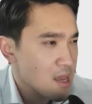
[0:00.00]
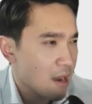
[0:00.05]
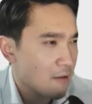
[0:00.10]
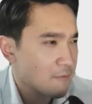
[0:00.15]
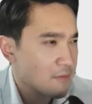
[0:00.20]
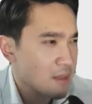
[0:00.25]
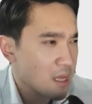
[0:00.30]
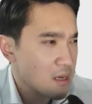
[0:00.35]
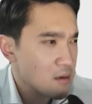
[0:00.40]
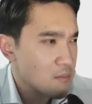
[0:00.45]

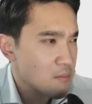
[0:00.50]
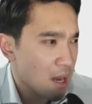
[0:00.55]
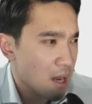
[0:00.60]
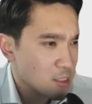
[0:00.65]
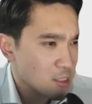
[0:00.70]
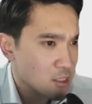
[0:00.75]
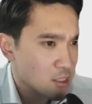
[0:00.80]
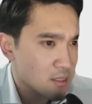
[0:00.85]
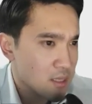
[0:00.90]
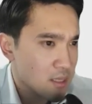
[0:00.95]
I've done
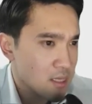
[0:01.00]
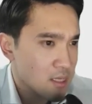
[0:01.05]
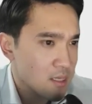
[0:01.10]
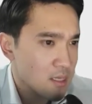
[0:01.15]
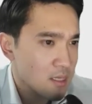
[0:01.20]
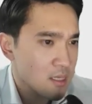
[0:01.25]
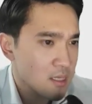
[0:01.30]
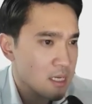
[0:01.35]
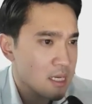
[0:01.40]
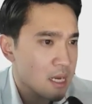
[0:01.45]
much
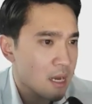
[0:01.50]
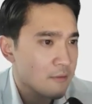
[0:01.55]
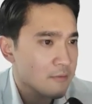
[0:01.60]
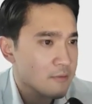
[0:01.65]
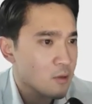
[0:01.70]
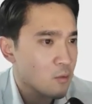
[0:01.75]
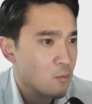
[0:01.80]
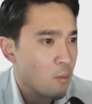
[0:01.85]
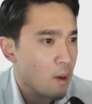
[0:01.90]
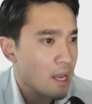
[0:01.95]
thinking
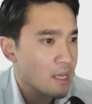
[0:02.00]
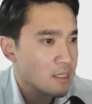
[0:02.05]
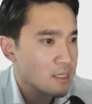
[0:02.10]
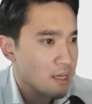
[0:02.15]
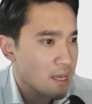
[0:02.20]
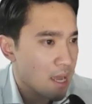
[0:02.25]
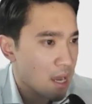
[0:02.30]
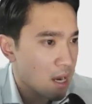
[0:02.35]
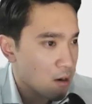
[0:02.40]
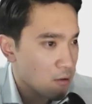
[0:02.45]
after weighing
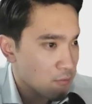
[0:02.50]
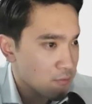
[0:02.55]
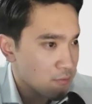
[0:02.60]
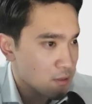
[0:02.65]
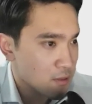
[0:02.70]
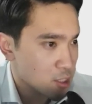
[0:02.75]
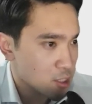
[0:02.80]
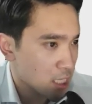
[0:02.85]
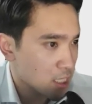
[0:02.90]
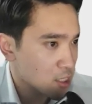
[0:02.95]
the
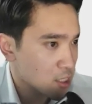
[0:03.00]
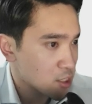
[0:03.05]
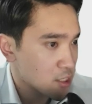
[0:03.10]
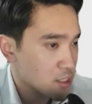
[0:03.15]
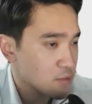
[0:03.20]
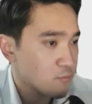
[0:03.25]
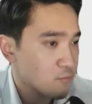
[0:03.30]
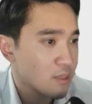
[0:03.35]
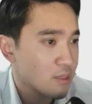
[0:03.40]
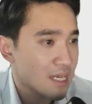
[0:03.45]
health
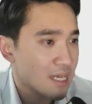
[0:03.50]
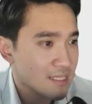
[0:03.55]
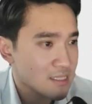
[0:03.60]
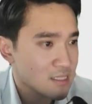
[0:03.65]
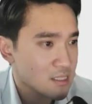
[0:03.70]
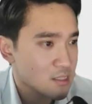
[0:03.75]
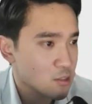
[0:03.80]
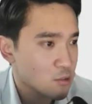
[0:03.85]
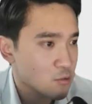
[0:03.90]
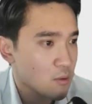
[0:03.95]
challenges
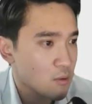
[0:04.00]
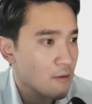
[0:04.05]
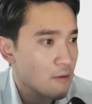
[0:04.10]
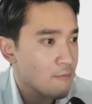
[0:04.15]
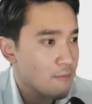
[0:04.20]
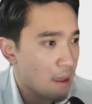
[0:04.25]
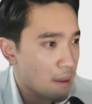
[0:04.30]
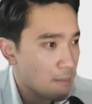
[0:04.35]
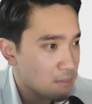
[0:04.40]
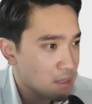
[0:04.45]
related to a
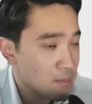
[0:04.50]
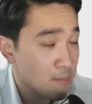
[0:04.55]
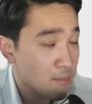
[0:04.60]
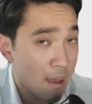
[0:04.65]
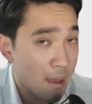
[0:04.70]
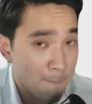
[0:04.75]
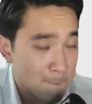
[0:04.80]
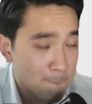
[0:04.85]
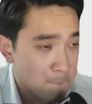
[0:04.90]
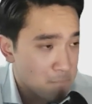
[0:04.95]
family
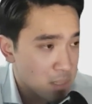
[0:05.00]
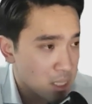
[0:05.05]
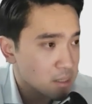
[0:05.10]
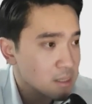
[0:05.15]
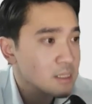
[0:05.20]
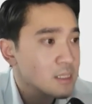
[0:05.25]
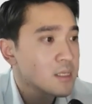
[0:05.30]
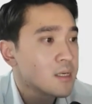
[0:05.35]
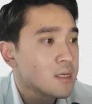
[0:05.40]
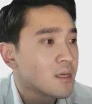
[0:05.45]

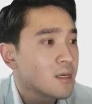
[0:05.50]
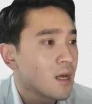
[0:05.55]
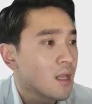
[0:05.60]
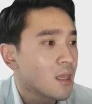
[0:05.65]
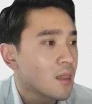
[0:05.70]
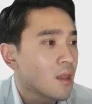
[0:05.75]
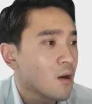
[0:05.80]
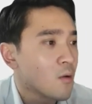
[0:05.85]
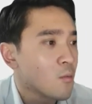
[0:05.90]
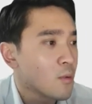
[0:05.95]
member
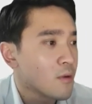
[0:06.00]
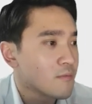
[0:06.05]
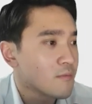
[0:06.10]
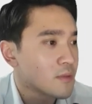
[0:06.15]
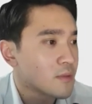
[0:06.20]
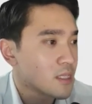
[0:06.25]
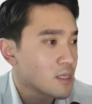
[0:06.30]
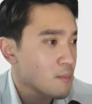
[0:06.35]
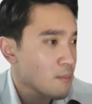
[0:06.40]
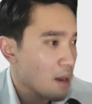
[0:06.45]
along
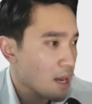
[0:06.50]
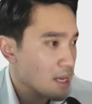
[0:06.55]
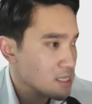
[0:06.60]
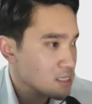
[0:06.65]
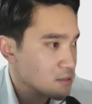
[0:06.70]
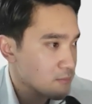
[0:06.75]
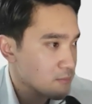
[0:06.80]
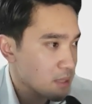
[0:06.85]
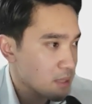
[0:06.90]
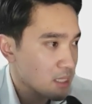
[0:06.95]
with the
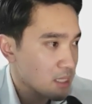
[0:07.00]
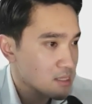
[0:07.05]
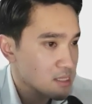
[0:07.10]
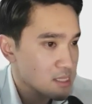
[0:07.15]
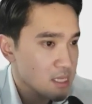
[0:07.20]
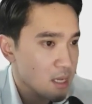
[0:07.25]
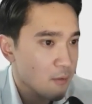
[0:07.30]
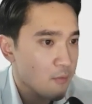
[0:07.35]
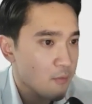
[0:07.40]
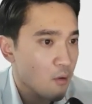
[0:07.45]
demands of being a
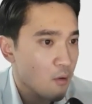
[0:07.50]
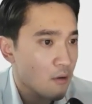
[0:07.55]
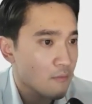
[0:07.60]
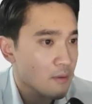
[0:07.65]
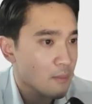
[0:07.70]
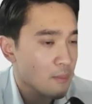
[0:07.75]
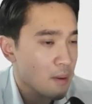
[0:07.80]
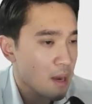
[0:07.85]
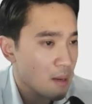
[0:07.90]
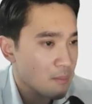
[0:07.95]
C F O
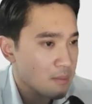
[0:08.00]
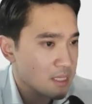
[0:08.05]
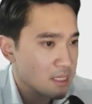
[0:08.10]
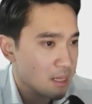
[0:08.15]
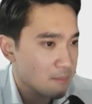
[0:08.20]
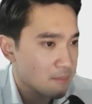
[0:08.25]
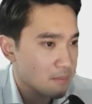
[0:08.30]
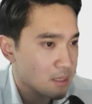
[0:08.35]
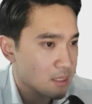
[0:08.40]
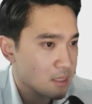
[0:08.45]
of a public
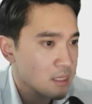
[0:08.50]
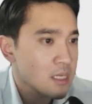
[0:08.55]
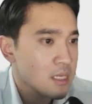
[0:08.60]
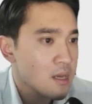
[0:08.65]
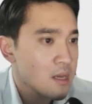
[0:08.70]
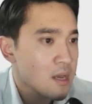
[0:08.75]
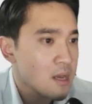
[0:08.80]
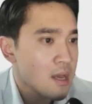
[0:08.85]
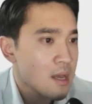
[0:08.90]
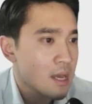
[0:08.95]
company.
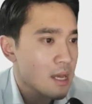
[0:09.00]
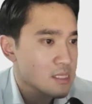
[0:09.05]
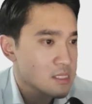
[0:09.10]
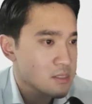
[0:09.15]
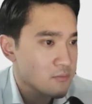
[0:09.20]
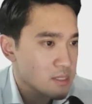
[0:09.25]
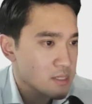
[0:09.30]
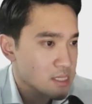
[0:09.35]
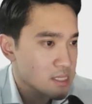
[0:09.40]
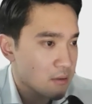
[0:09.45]

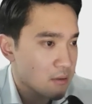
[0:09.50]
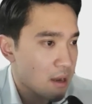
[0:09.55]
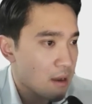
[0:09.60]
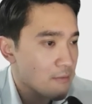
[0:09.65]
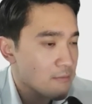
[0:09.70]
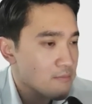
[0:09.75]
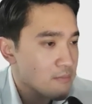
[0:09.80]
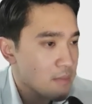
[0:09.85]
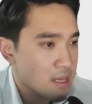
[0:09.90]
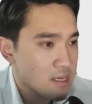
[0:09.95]
As a result,
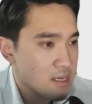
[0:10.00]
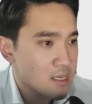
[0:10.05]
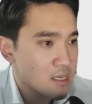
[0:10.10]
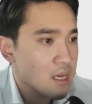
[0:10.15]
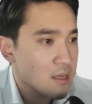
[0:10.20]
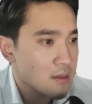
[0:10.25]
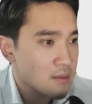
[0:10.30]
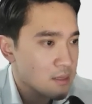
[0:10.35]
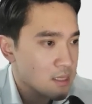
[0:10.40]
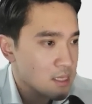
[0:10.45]
I've made
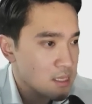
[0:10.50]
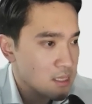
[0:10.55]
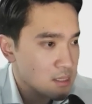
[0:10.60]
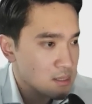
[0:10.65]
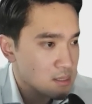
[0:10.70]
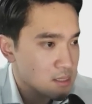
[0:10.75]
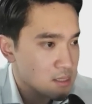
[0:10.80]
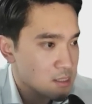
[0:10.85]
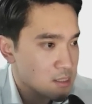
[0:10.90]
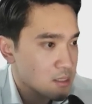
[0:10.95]
the
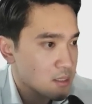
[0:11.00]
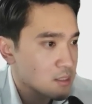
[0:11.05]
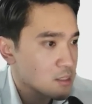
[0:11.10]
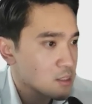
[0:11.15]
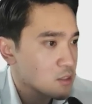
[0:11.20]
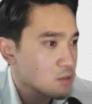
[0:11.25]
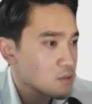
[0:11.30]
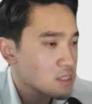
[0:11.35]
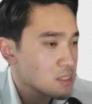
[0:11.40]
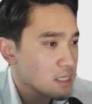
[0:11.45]

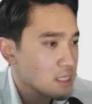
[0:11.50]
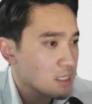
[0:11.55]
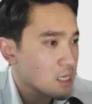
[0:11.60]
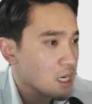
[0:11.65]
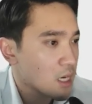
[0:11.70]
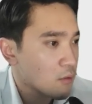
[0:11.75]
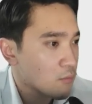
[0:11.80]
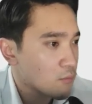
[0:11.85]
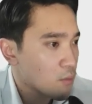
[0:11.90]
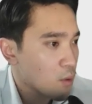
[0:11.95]
decision to seek
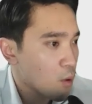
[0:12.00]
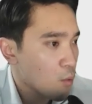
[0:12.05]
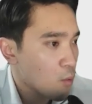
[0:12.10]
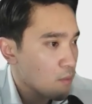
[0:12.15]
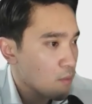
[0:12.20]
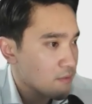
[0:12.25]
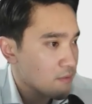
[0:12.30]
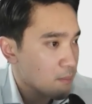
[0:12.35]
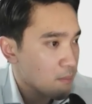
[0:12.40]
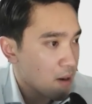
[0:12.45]
a role
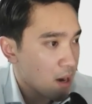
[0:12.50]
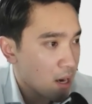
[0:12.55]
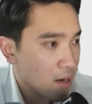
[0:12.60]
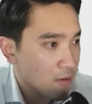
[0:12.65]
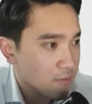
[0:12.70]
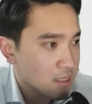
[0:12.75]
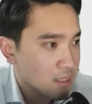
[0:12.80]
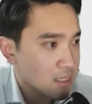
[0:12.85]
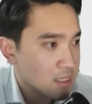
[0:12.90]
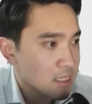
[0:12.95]
with a
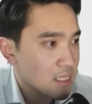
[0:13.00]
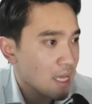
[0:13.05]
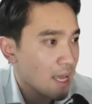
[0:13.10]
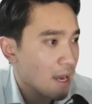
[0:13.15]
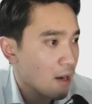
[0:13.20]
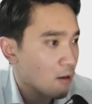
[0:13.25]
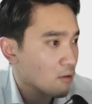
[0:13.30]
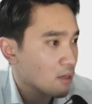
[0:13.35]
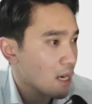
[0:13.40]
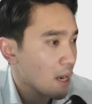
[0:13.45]
privately
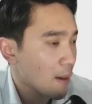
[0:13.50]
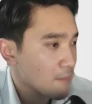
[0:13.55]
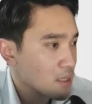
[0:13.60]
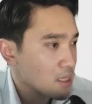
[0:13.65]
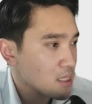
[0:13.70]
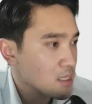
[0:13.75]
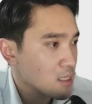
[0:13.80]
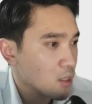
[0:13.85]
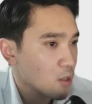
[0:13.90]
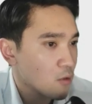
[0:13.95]
held
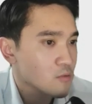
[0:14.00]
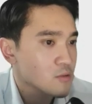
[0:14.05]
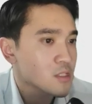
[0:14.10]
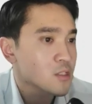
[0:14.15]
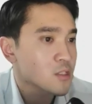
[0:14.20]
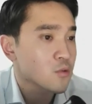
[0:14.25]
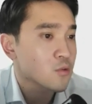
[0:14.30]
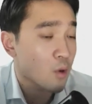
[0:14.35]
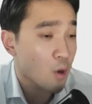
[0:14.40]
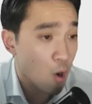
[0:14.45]
company
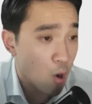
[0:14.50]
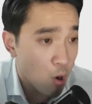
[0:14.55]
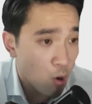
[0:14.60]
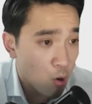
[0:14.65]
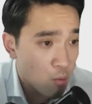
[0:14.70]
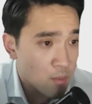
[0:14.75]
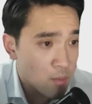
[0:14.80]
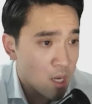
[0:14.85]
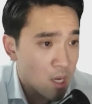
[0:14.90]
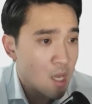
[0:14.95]
closer to
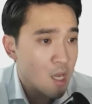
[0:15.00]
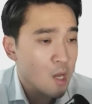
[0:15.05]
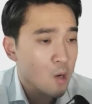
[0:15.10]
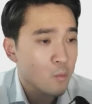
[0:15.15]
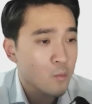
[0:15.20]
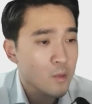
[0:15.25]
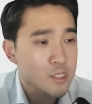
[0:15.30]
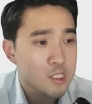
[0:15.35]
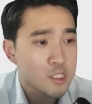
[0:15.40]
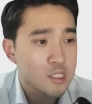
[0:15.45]
home,
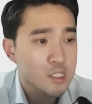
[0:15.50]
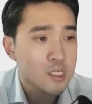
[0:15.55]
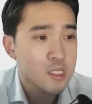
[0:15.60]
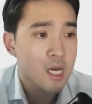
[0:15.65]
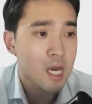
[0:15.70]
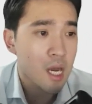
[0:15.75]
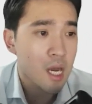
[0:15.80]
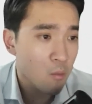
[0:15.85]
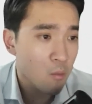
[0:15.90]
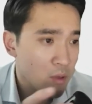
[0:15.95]
which
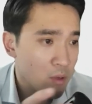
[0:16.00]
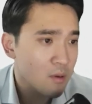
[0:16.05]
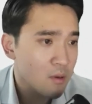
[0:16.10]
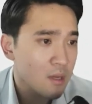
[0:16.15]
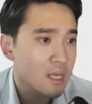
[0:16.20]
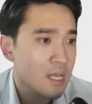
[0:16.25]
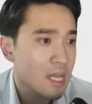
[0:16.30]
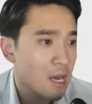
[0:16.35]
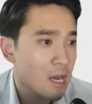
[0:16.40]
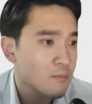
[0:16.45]

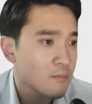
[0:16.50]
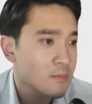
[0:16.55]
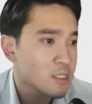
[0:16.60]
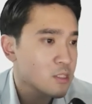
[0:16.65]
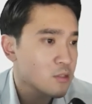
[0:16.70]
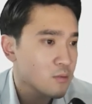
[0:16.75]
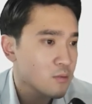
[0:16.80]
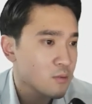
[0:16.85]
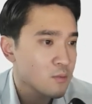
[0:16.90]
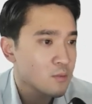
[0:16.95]
will allow me
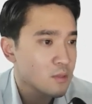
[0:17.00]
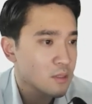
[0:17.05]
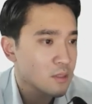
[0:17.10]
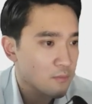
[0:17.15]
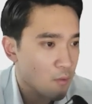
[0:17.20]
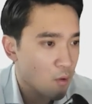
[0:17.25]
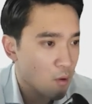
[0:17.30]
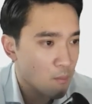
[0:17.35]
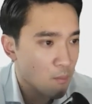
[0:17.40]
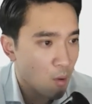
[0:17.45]
to
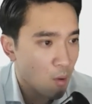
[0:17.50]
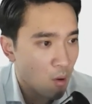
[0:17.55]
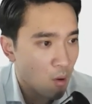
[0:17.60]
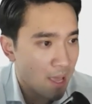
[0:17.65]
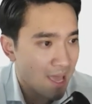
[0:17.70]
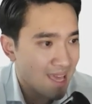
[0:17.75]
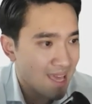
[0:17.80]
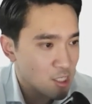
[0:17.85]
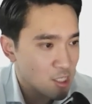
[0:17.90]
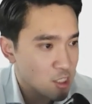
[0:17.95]
devote more
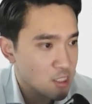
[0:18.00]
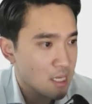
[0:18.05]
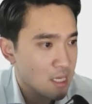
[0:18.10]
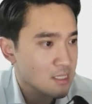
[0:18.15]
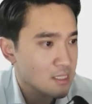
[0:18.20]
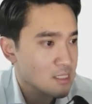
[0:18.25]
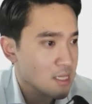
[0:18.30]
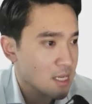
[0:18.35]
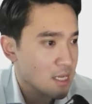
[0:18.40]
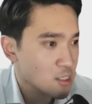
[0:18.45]
energy
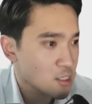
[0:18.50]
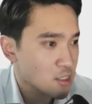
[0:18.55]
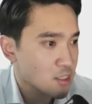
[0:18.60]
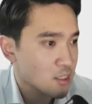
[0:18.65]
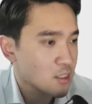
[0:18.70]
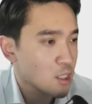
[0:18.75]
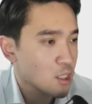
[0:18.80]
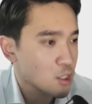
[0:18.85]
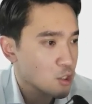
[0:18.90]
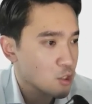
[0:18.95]
and
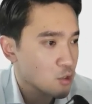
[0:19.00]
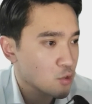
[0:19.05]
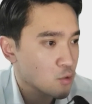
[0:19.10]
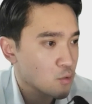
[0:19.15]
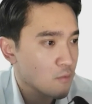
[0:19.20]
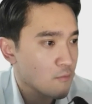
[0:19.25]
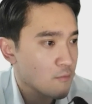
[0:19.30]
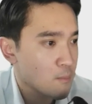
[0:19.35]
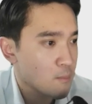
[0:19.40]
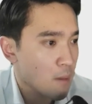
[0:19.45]
attention
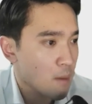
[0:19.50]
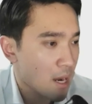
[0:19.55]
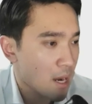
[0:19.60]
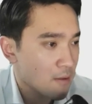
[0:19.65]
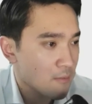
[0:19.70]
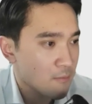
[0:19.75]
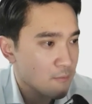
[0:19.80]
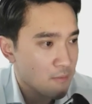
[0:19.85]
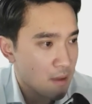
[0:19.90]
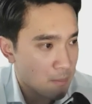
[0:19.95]
to
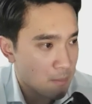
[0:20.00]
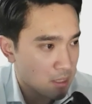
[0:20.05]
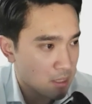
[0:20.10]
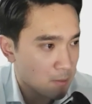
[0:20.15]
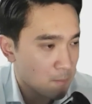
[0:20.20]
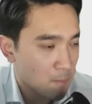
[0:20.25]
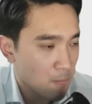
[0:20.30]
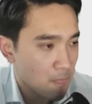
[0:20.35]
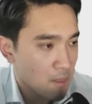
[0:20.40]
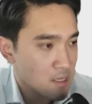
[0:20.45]
my
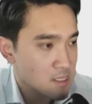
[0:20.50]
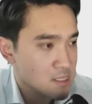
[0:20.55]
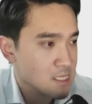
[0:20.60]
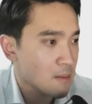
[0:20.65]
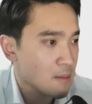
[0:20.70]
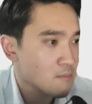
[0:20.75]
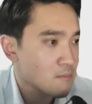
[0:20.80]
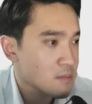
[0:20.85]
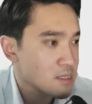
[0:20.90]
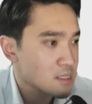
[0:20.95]
family,"
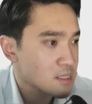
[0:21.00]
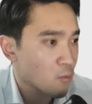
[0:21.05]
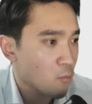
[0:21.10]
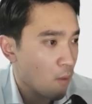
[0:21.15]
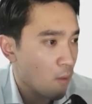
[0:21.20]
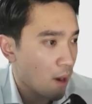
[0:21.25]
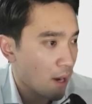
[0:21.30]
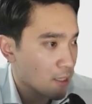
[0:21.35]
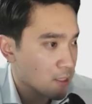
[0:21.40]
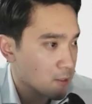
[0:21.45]
said Mister
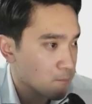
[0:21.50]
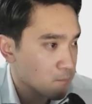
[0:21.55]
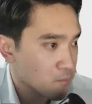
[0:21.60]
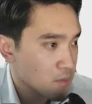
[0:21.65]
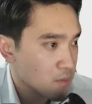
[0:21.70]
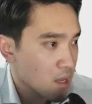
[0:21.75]
Wagner.